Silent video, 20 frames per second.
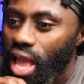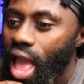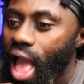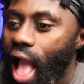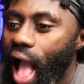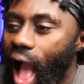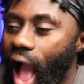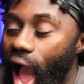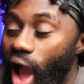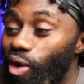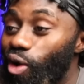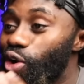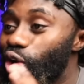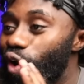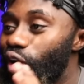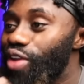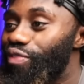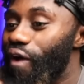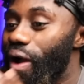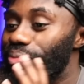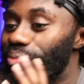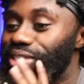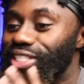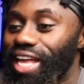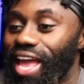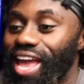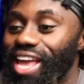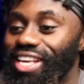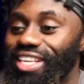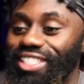I don't know if I'm
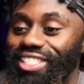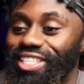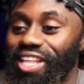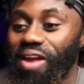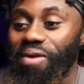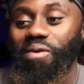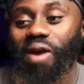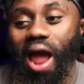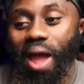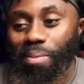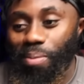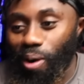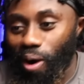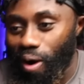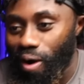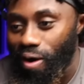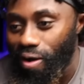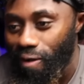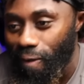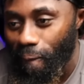saying his name right, bro.